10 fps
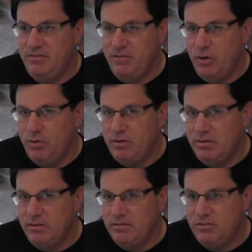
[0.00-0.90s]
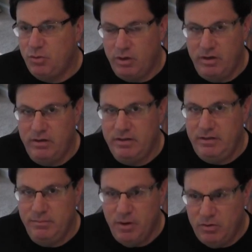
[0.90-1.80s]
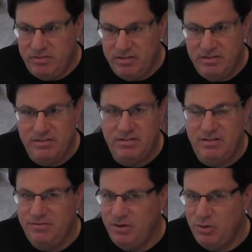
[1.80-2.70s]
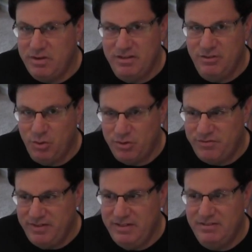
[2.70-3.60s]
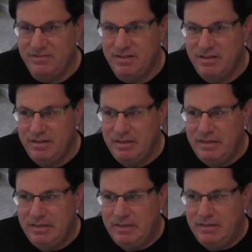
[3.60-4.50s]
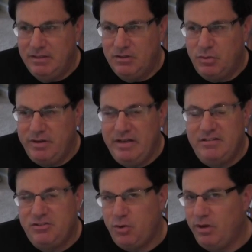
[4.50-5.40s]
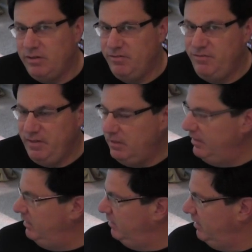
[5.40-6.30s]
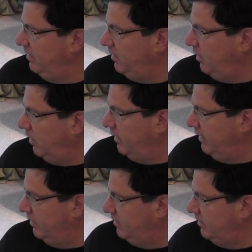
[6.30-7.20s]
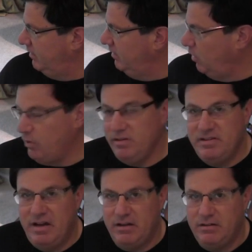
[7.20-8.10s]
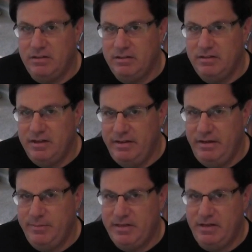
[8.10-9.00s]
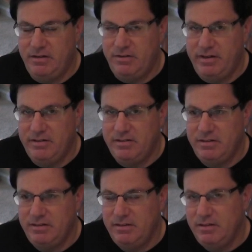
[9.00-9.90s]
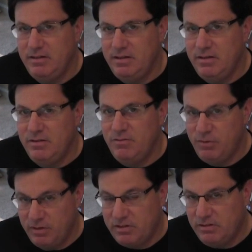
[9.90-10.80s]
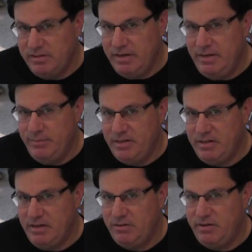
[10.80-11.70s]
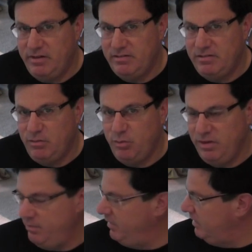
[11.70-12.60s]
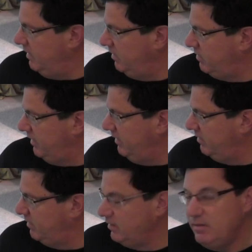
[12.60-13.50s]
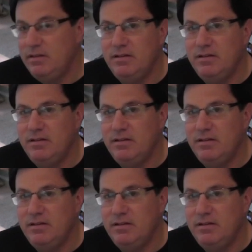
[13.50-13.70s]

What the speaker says: evoke strong emotions, evoke endorphins, create strong feelings in their audience. Horizontal dynamic contrast, vertical dynamic contrast, rhythmic contrast,